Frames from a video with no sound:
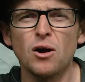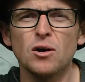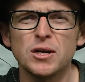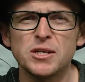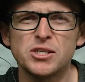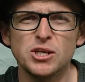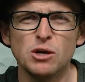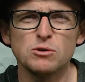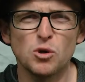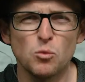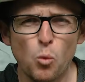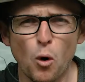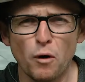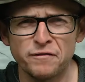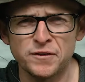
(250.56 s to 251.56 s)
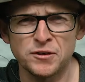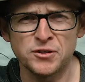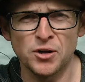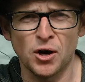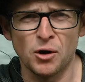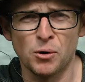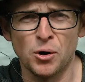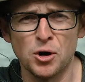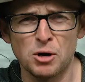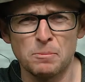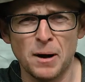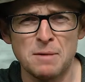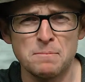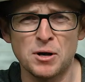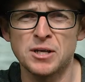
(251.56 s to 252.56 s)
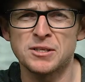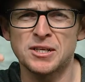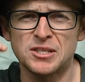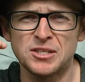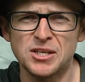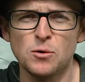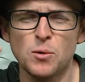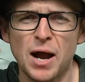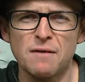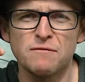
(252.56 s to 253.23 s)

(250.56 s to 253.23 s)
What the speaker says: I like to use a wafter style hook bait because they still